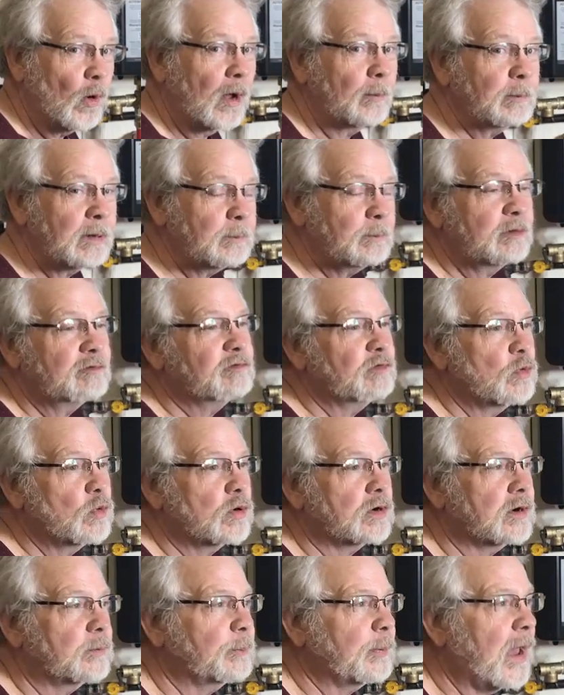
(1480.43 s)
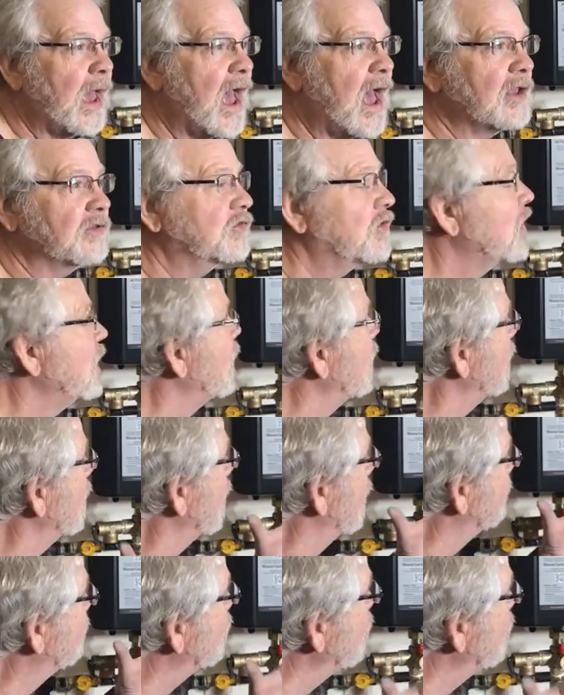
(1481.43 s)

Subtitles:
I mean, before in the past, if